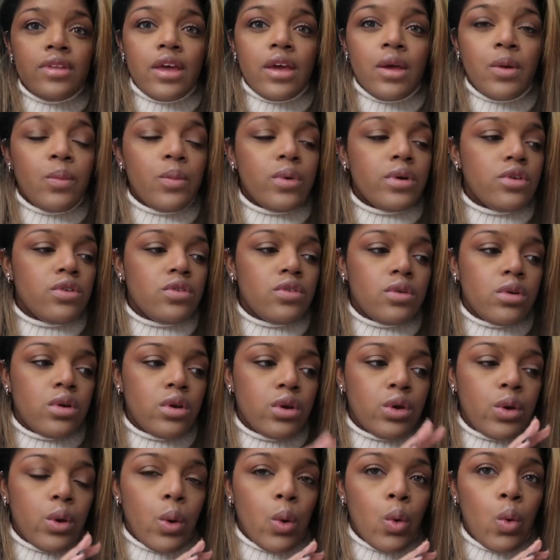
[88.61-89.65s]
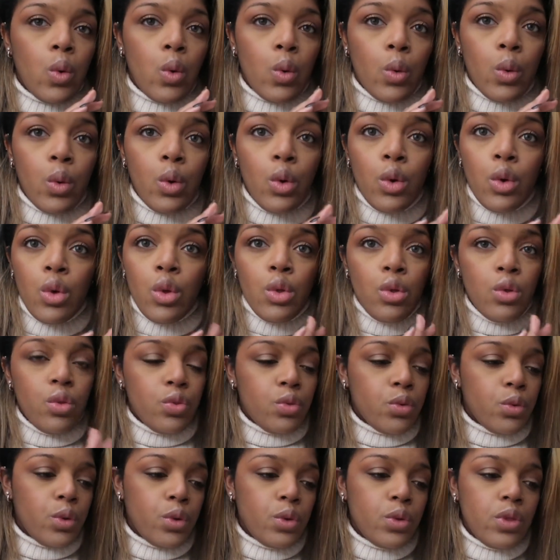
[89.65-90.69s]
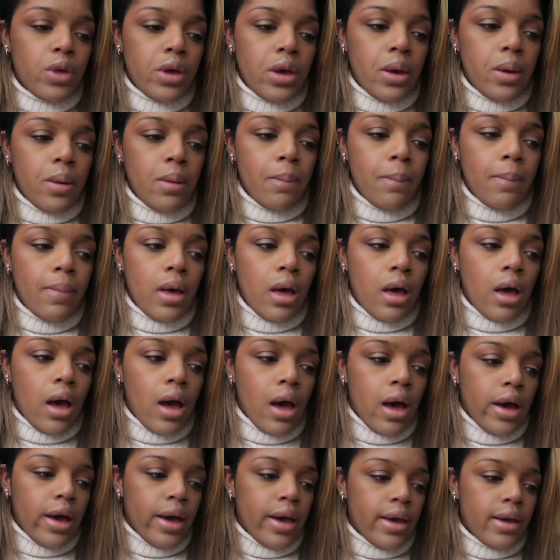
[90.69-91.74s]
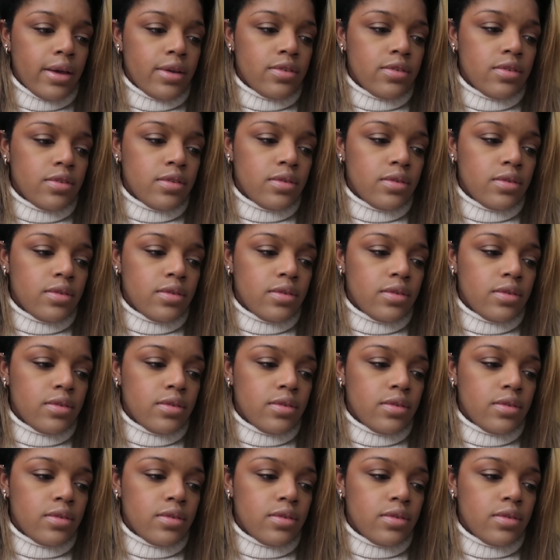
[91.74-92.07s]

and we're just gonna go through them. I